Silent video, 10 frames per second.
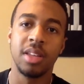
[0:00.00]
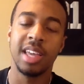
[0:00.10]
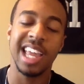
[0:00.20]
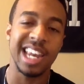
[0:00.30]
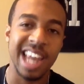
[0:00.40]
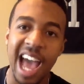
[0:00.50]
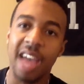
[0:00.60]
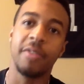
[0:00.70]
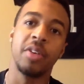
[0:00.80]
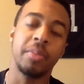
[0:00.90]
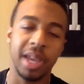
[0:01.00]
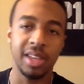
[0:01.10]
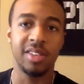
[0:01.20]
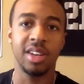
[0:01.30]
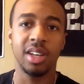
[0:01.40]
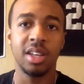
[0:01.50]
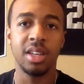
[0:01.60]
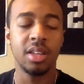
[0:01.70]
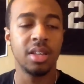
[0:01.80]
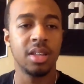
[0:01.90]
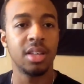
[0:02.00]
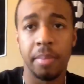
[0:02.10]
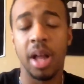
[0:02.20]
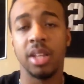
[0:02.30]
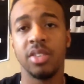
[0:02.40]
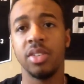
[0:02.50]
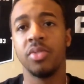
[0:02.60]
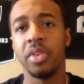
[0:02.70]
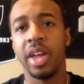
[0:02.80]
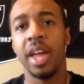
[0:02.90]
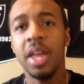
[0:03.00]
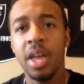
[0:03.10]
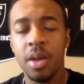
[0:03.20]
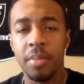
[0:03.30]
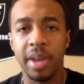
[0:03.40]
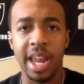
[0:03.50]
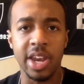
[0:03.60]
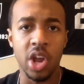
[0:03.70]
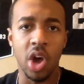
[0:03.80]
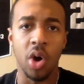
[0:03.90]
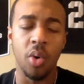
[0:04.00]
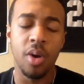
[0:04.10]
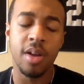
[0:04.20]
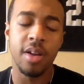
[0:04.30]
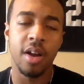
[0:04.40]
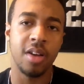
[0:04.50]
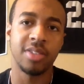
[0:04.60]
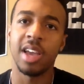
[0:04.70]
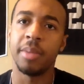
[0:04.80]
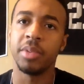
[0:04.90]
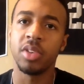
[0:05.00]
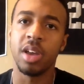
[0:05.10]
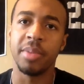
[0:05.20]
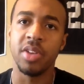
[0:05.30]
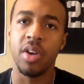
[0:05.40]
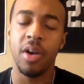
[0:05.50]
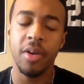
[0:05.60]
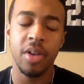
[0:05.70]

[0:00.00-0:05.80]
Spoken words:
and not for the paycheck. Apologies for that, but I know our time is coming, y'all.